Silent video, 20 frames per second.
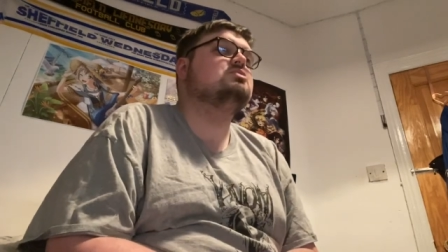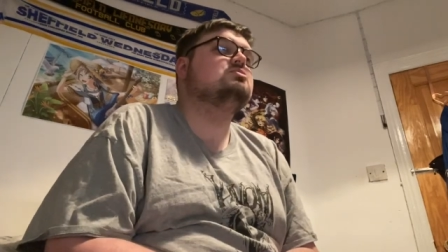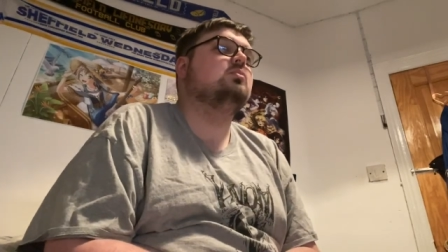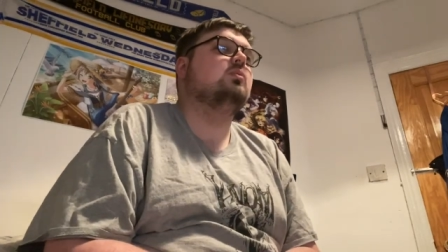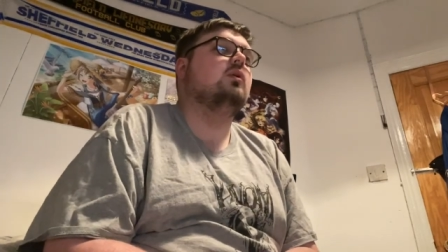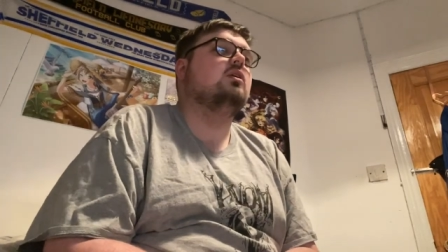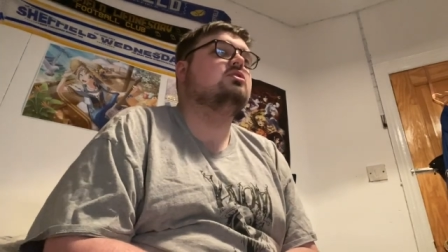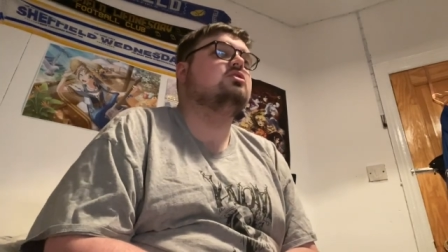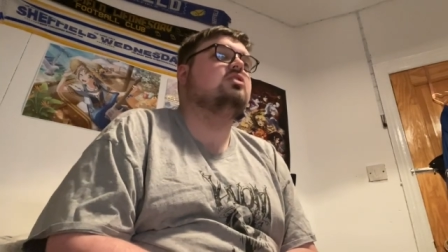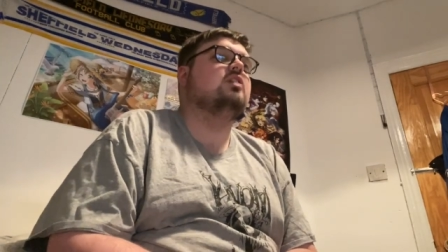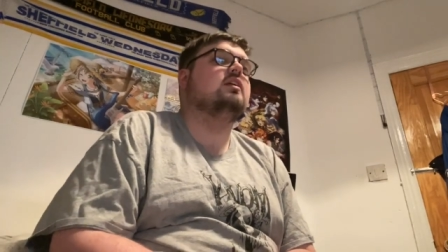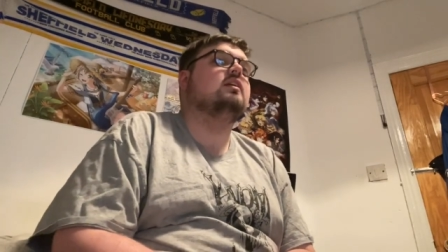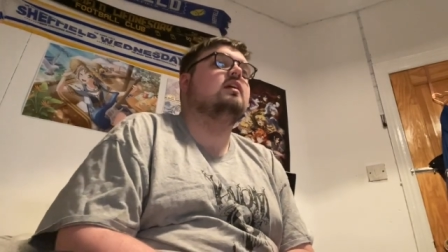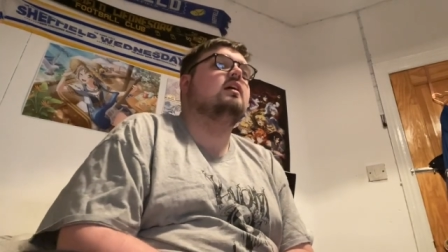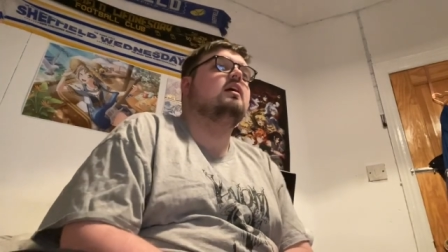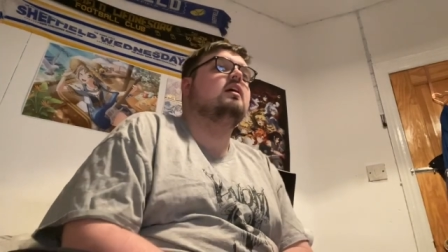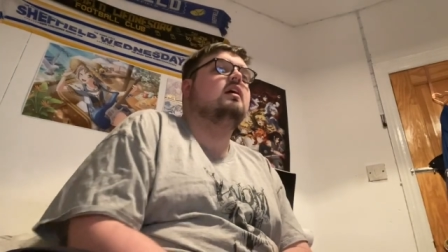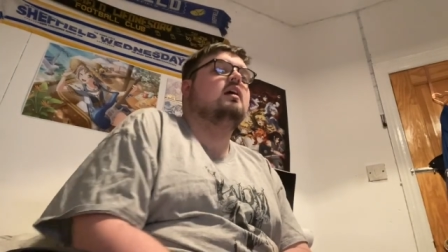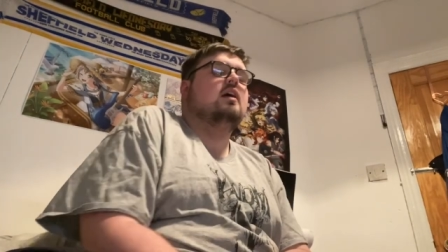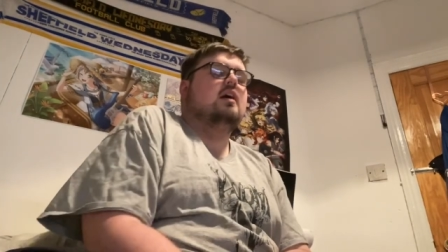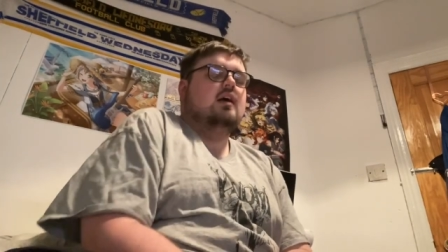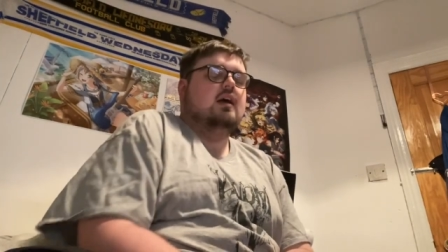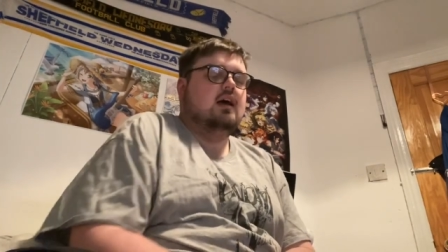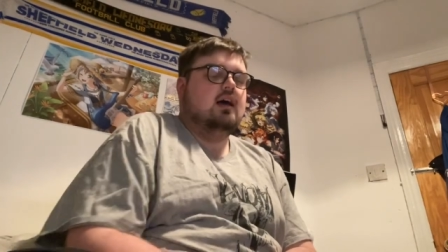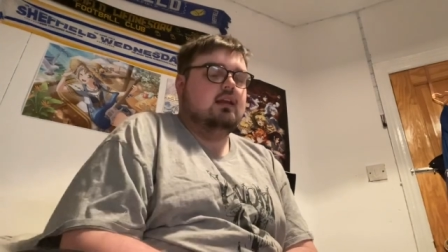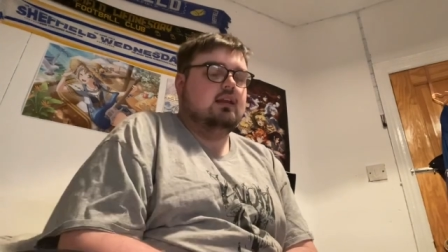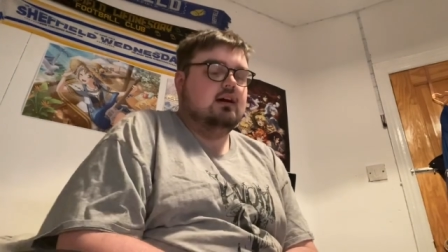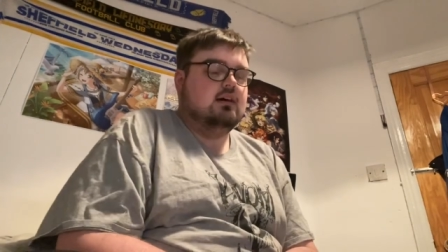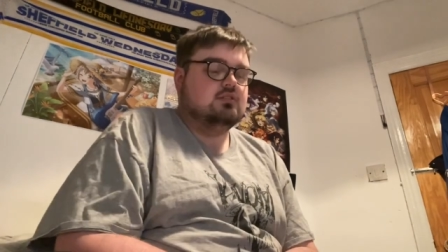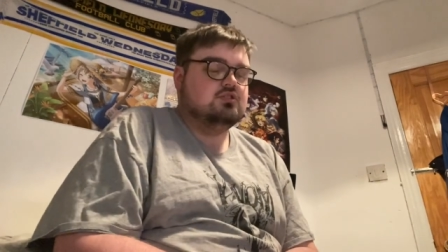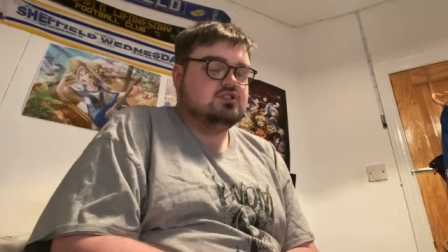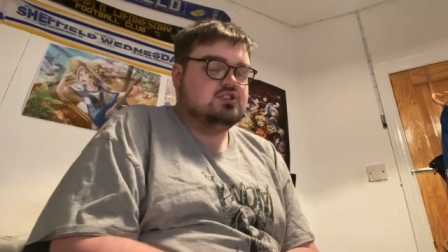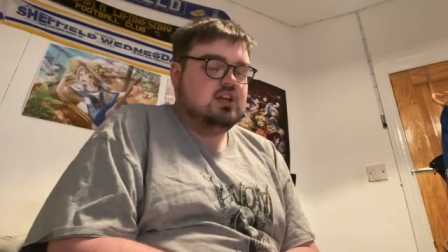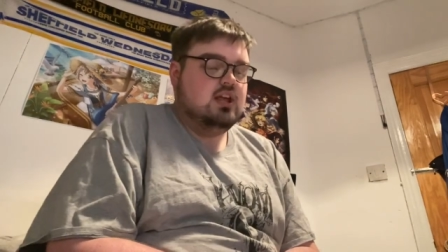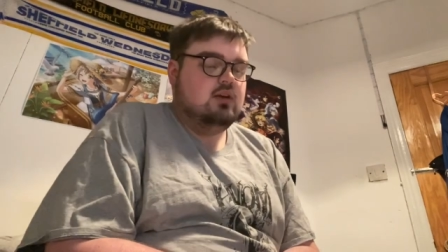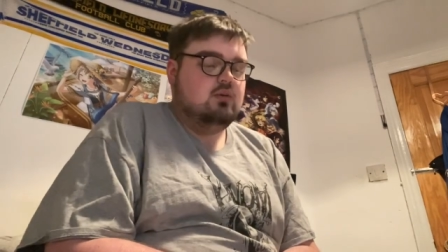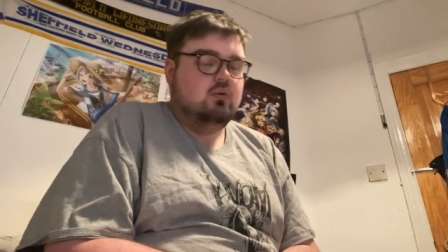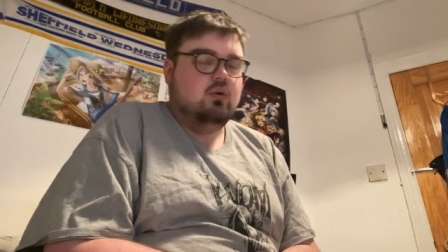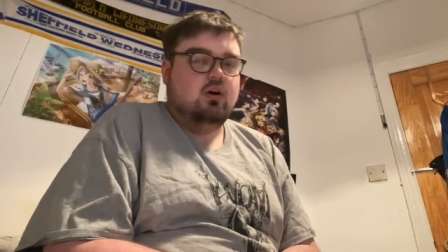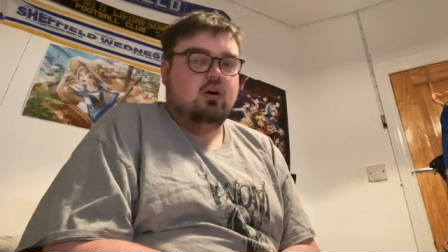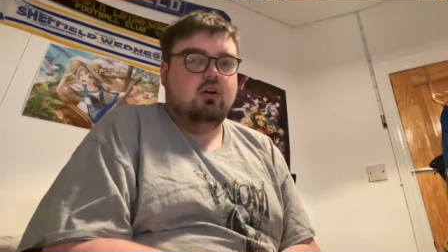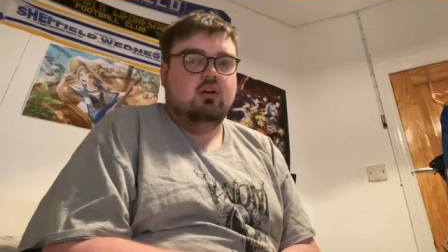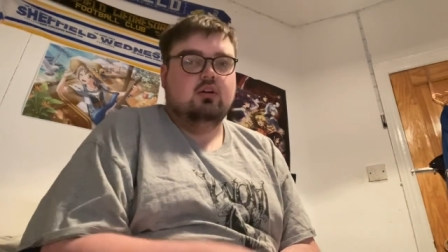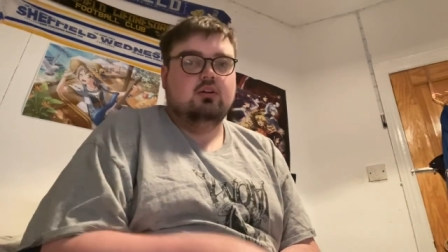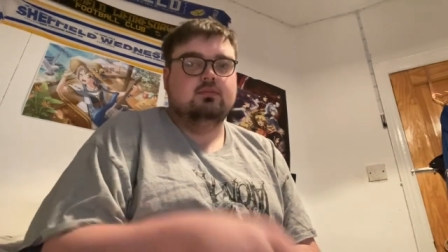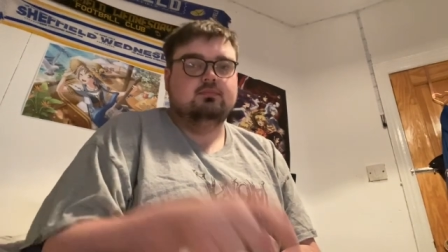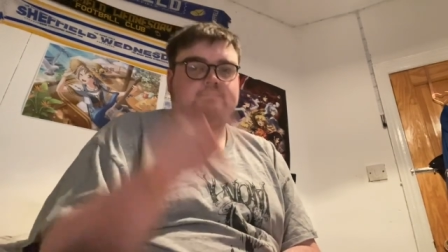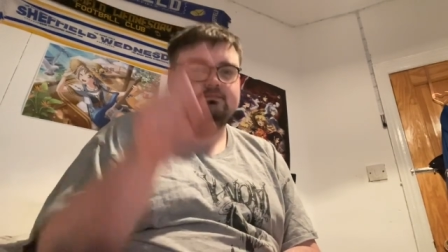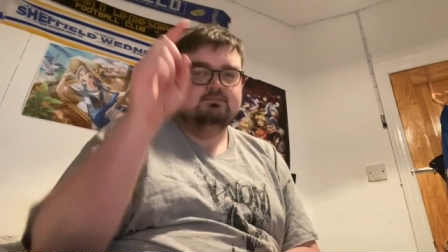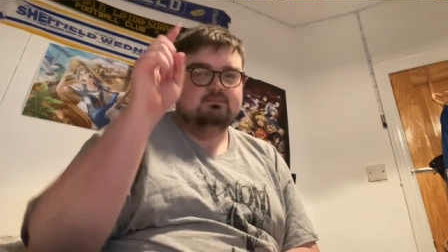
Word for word: for watching. And I'll see you all